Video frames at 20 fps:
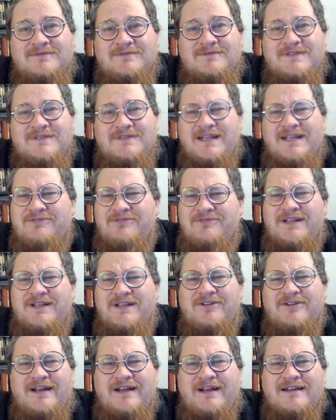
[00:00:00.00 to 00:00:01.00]
Did Henry
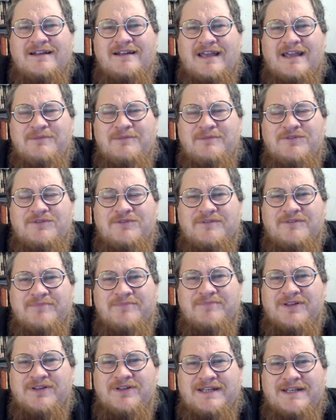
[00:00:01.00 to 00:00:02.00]
learn how to gamble from
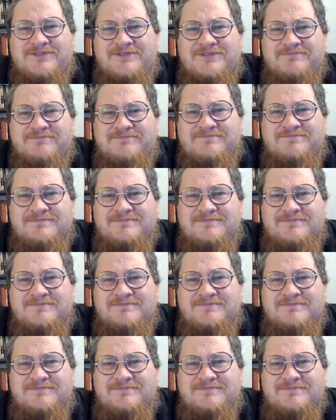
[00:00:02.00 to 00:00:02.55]
Bill Antrim?